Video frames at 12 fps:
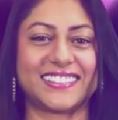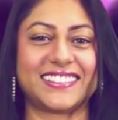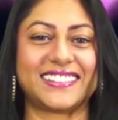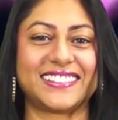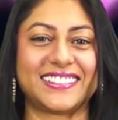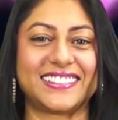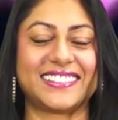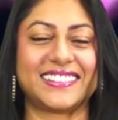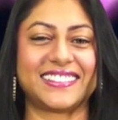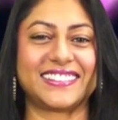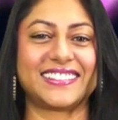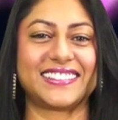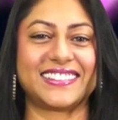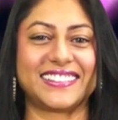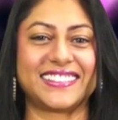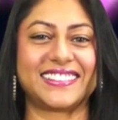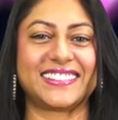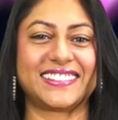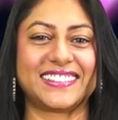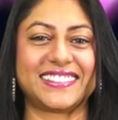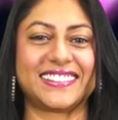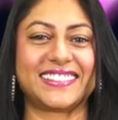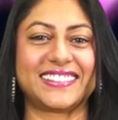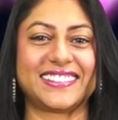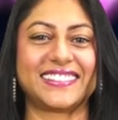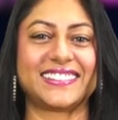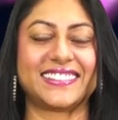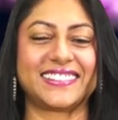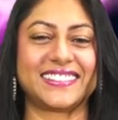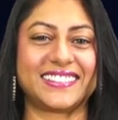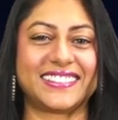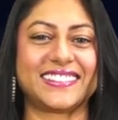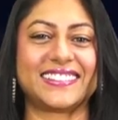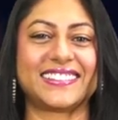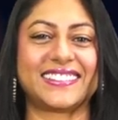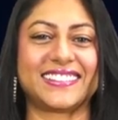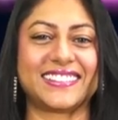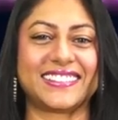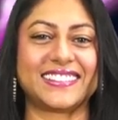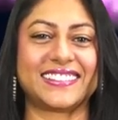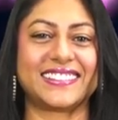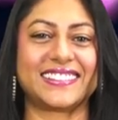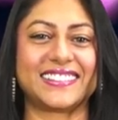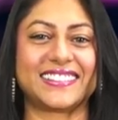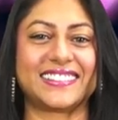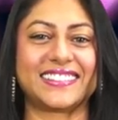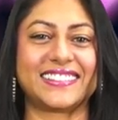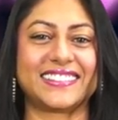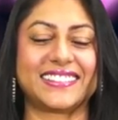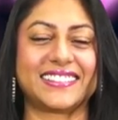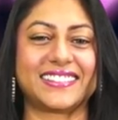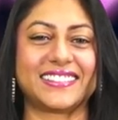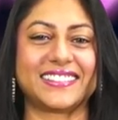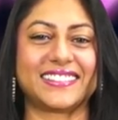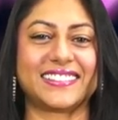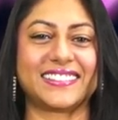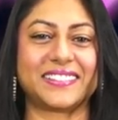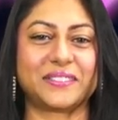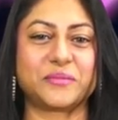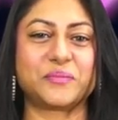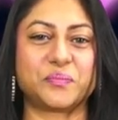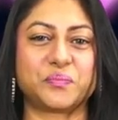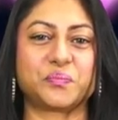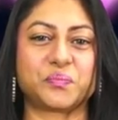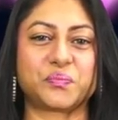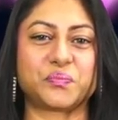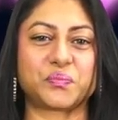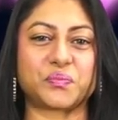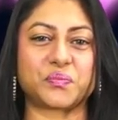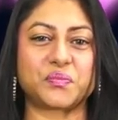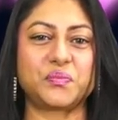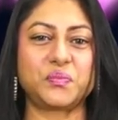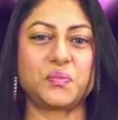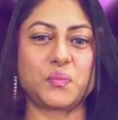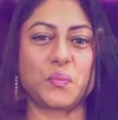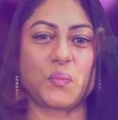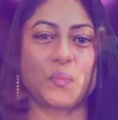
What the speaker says: [no speech]